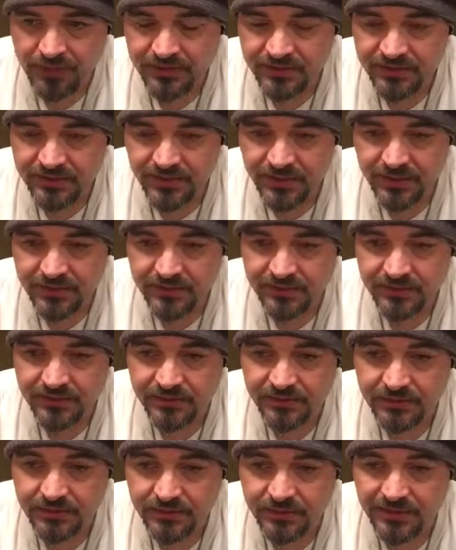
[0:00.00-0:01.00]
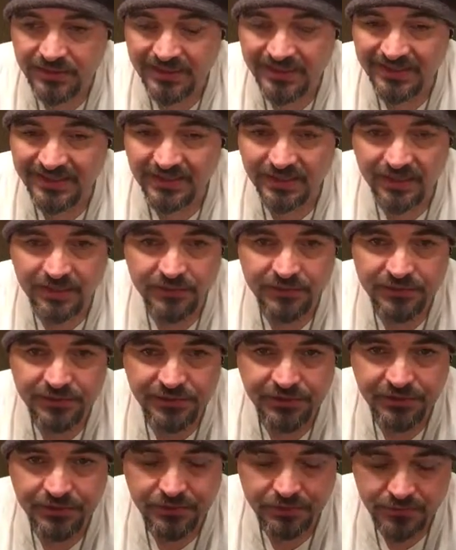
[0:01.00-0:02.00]
says he loves
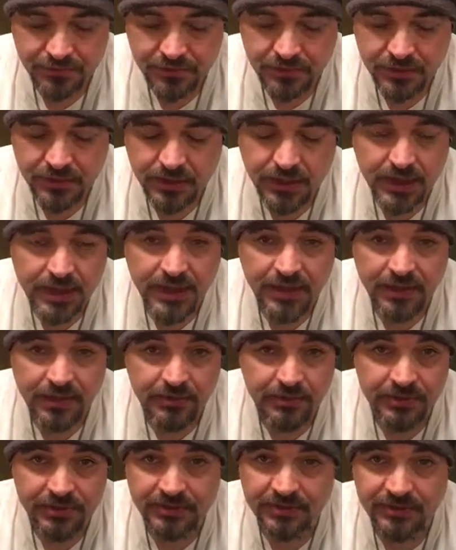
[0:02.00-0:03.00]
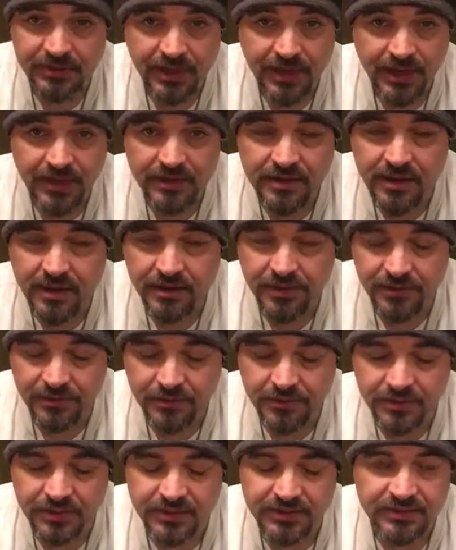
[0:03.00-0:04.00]
you and he puts his hand on you
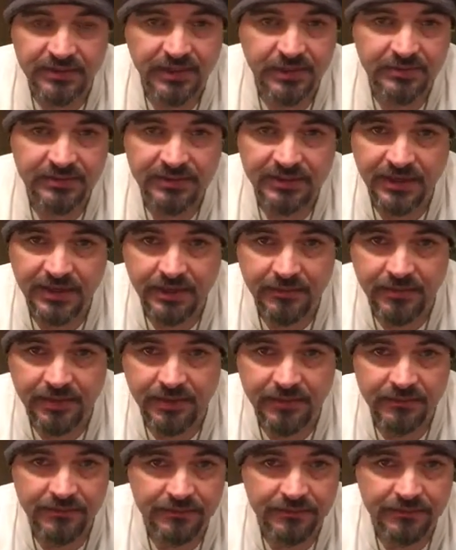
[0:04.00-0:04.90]
in the same statement,